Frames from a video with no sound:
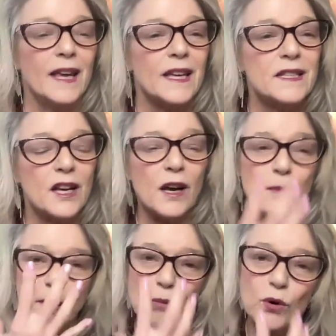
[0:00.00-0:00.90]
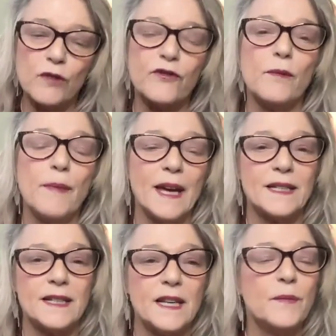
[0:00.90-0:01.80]
It's coming more from
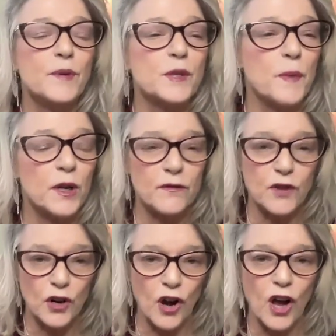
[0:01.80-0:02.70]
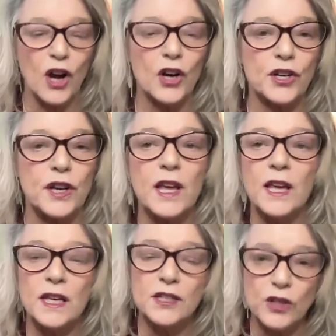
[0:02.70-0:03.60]
that deepest part of your heart.
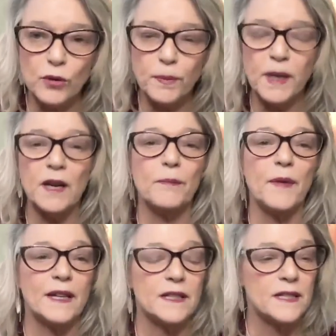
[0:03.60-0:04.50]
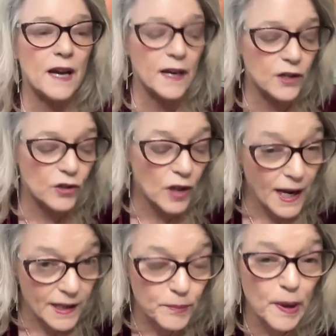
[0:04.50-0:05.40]
It's opening up that entire
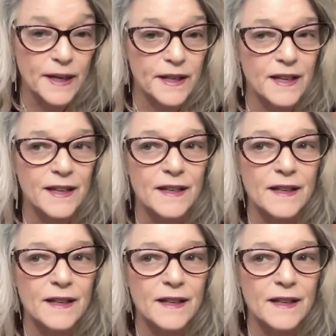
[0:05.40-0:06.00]
light body